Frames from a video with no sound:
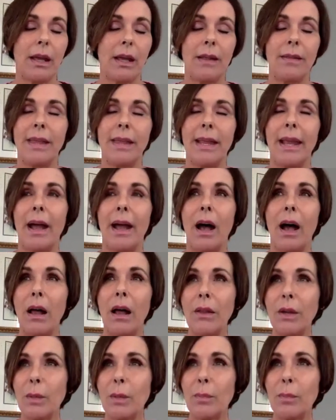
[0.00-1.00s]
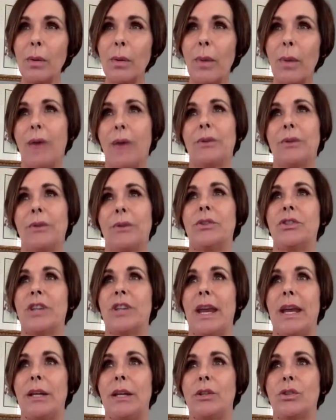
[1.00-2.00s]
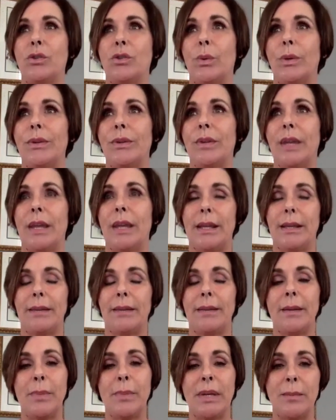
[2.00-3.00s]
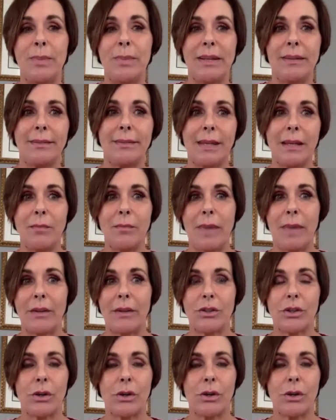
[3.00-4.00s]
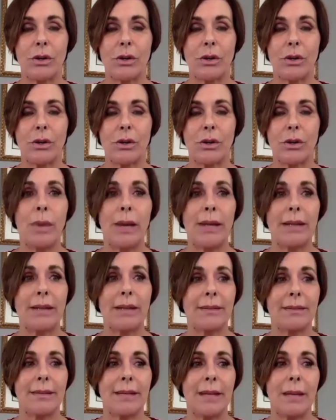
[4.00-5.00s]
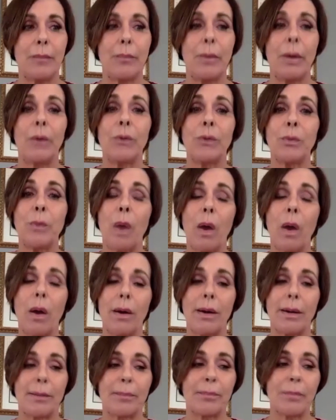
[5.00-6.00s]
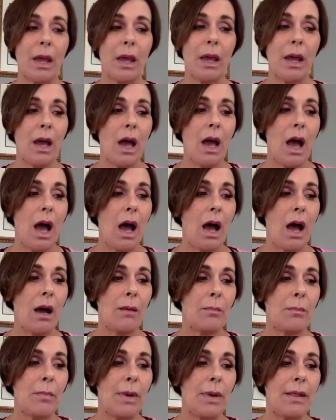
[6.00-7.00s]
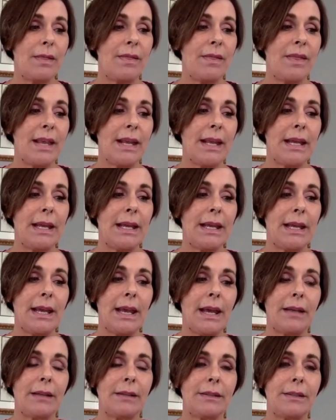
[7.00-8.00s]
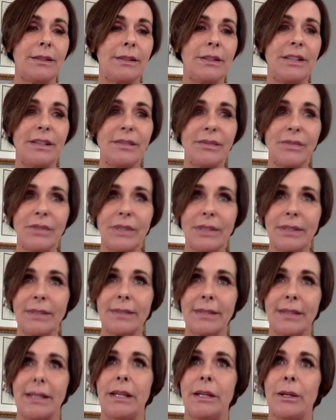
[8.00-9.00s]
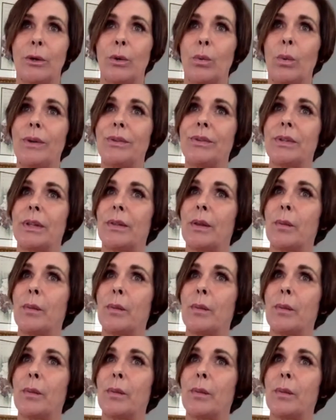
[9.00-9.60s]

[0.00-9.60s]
The other proposed change was in the PPC measure, the pregnancy and postpartum. The difference here was in the